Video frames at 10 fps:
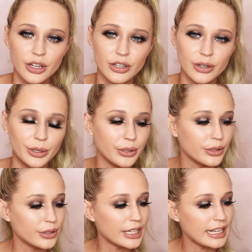
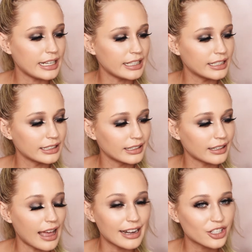nudie,
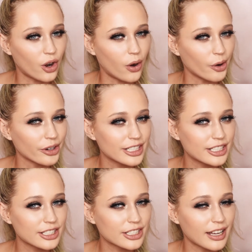light
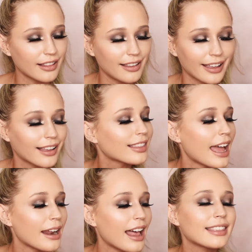orange color, like a
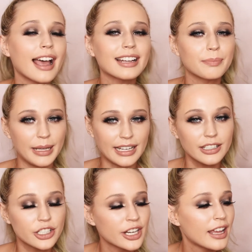light
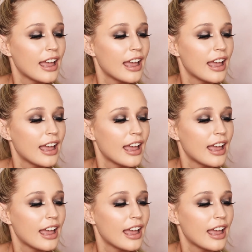peach.